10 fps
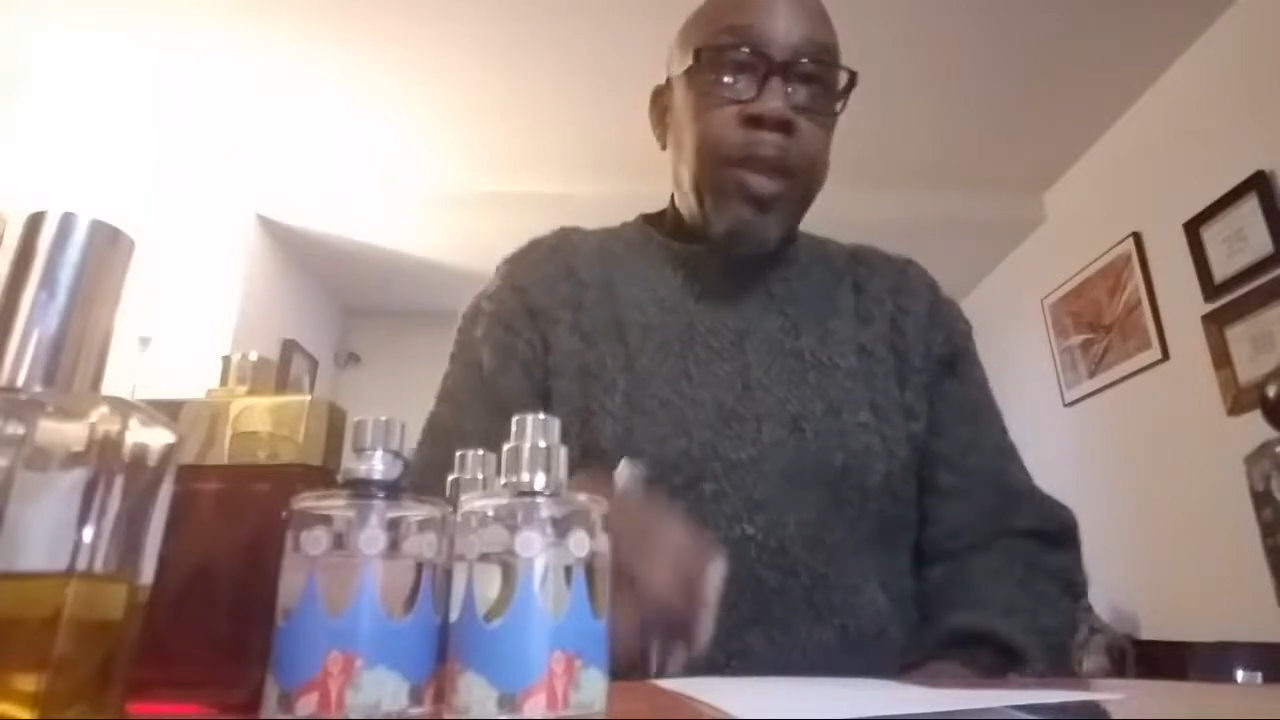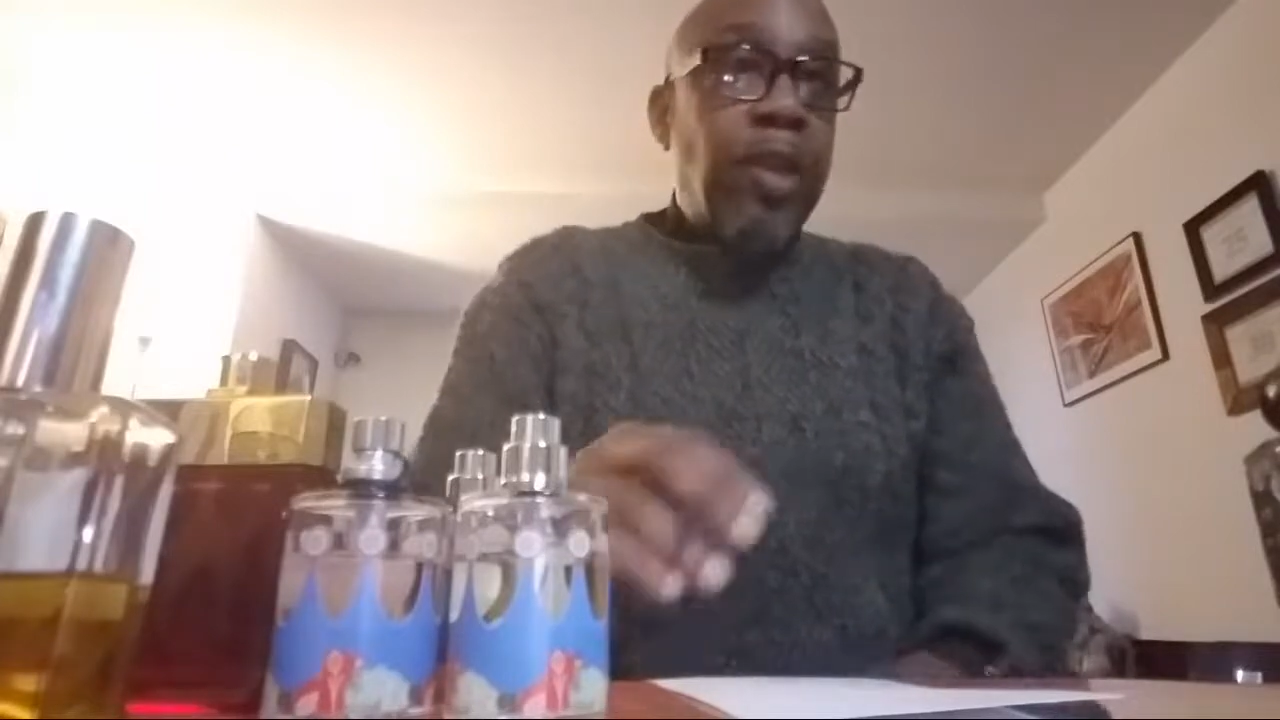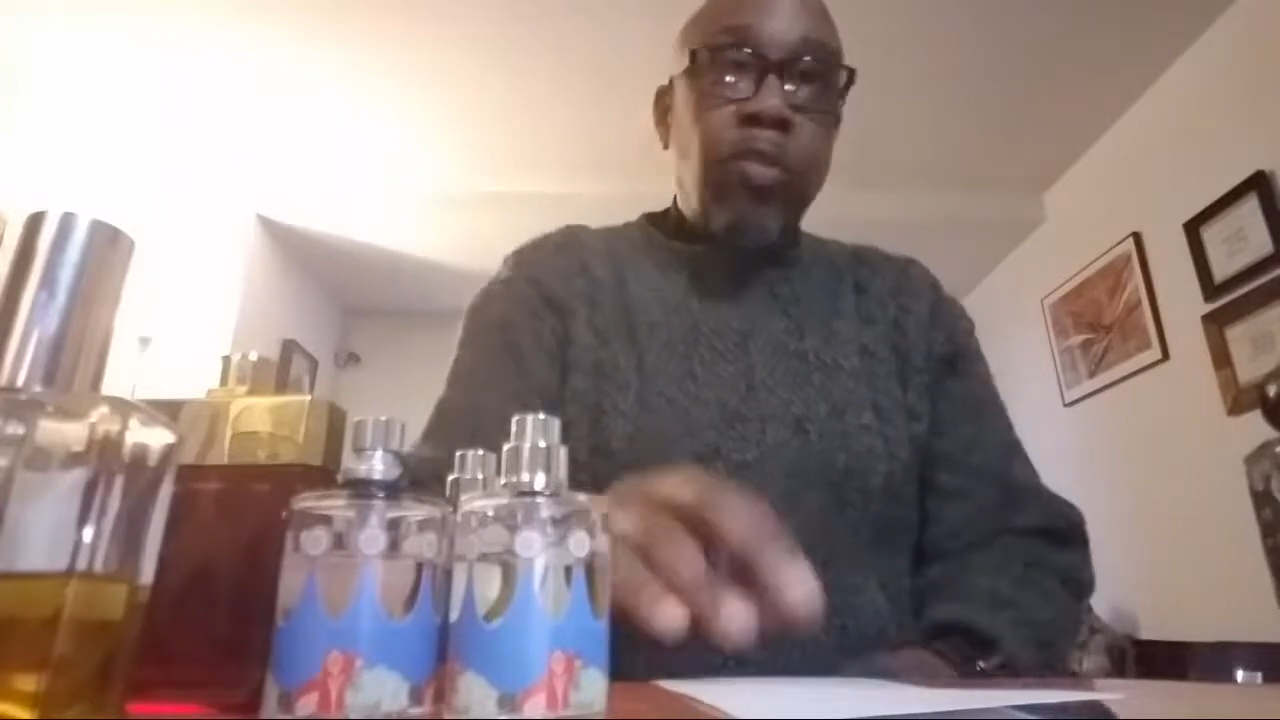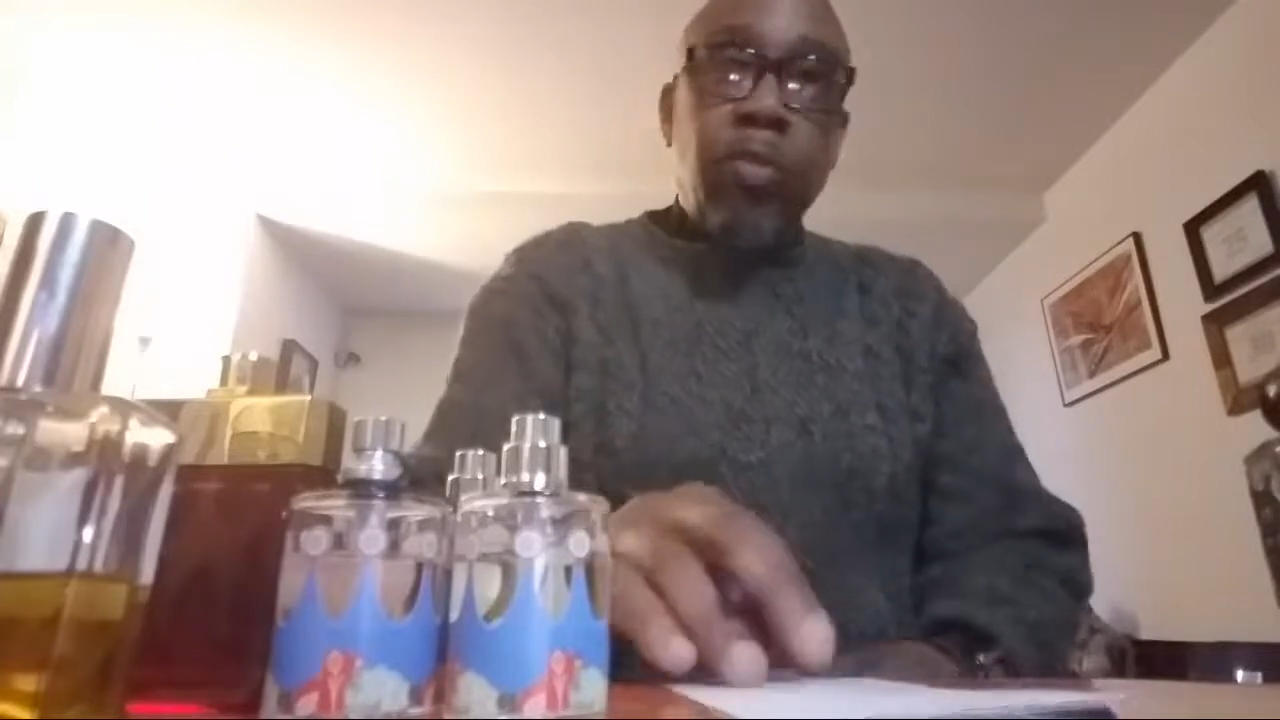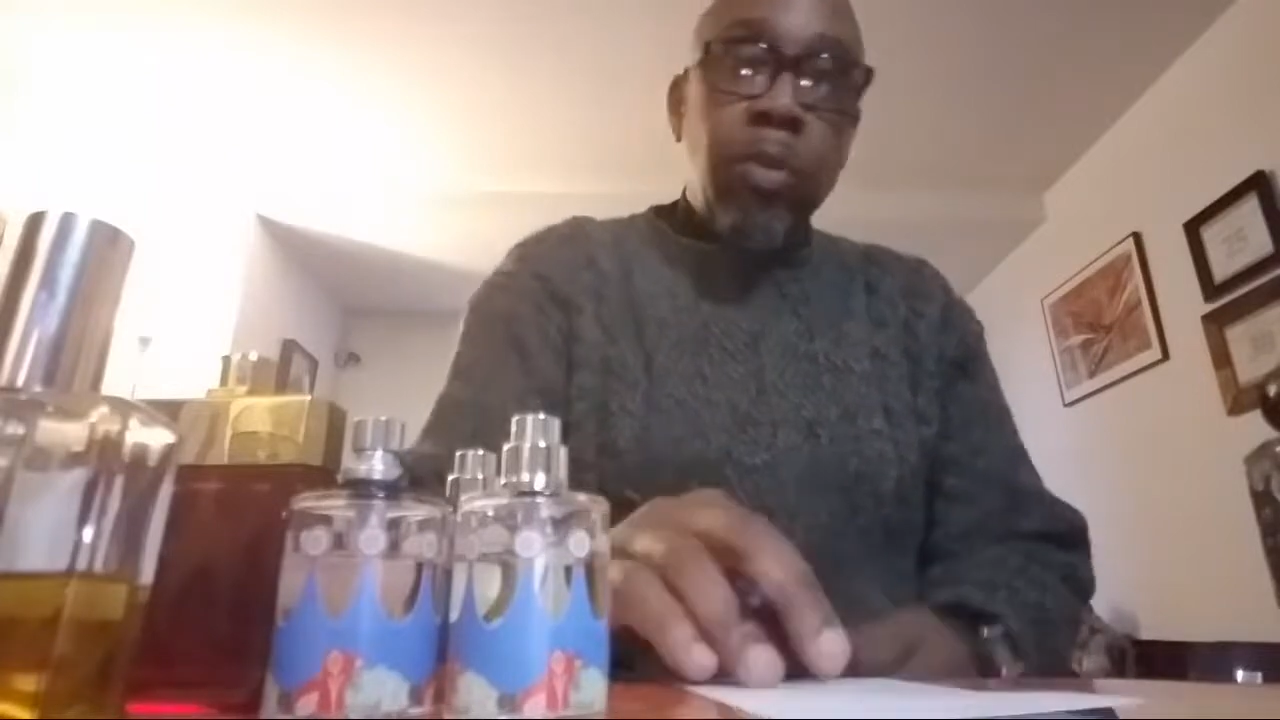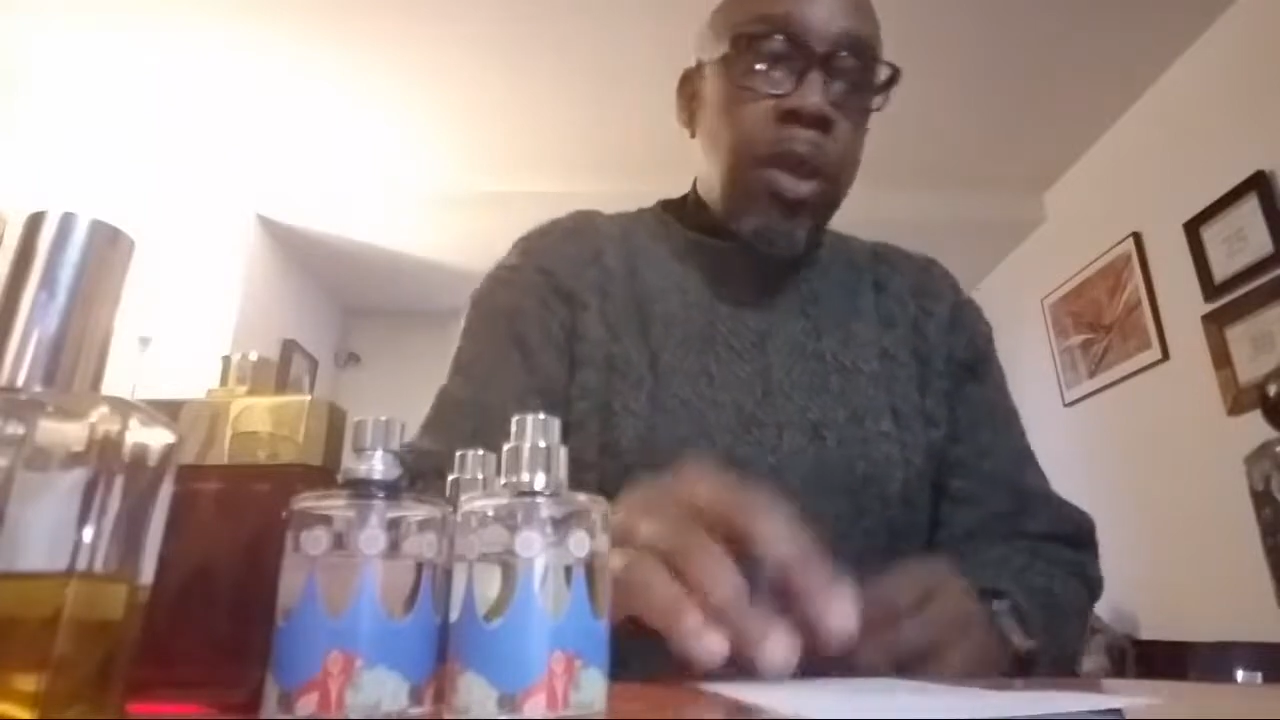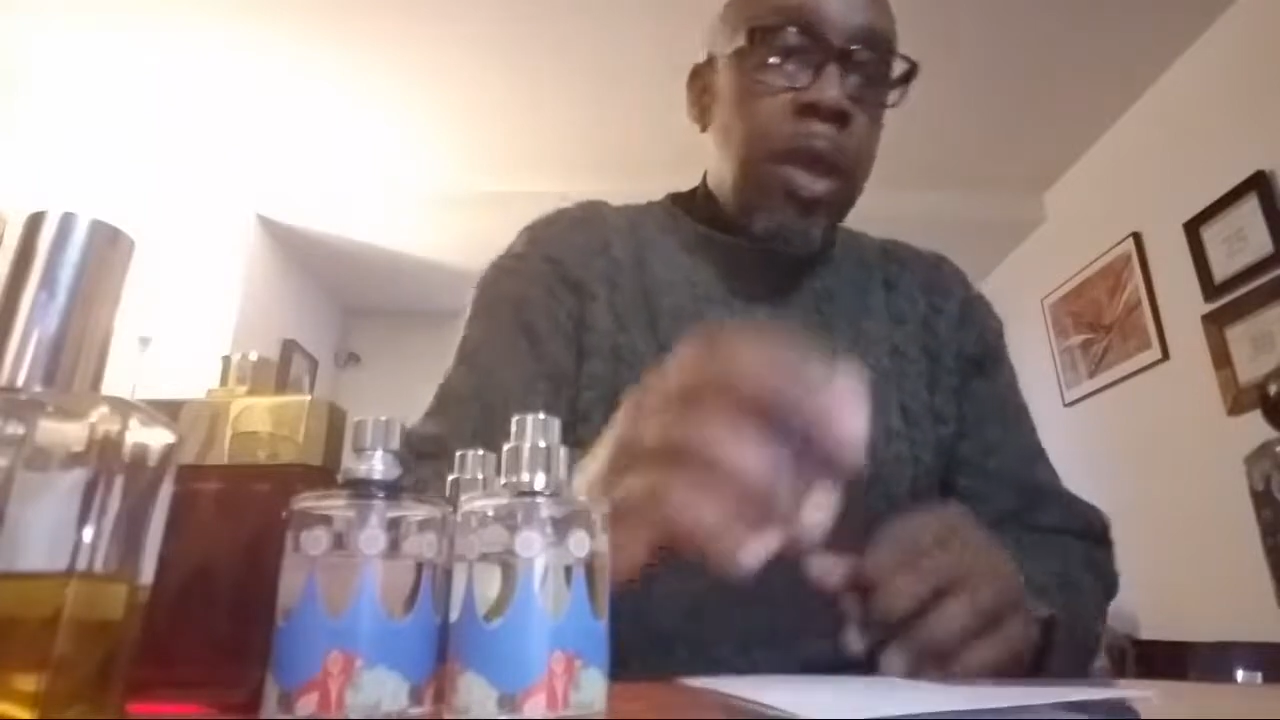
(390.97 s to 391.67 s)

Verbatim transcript: down to.